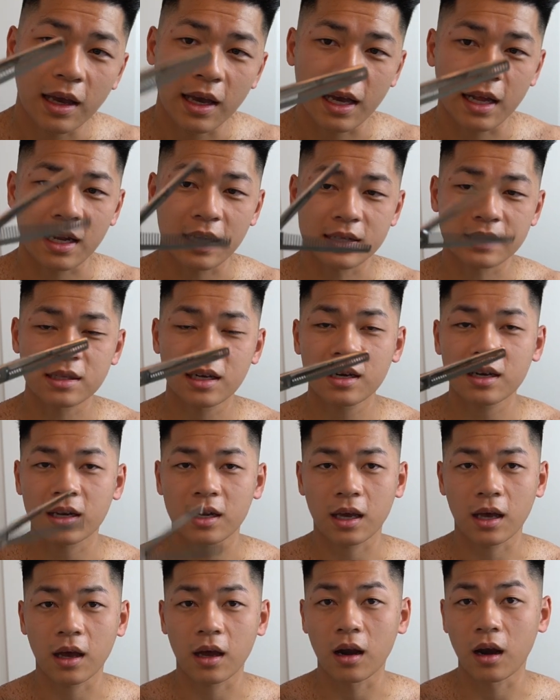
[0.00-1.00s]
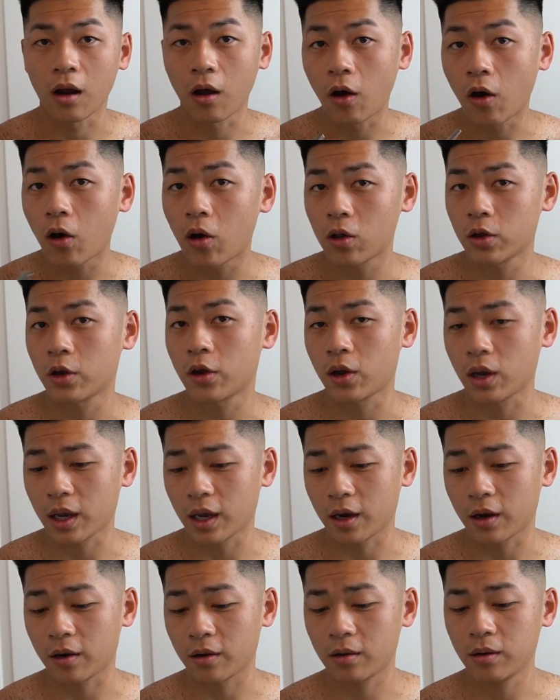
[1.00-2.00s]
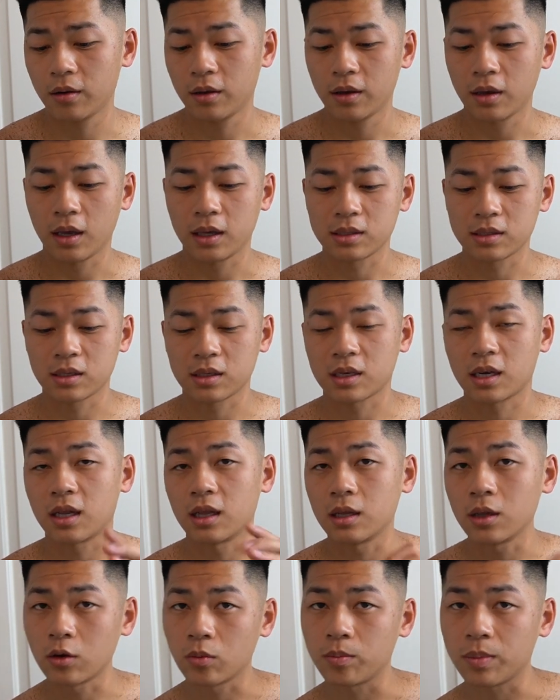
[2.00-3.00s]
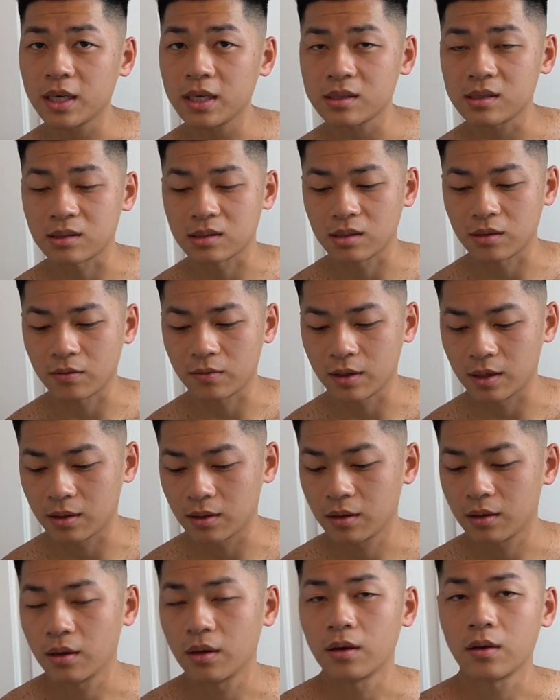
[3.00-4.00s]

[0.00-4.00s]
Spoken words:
And it's not gonna cut all your hair, it's gonna cut little pieces of it,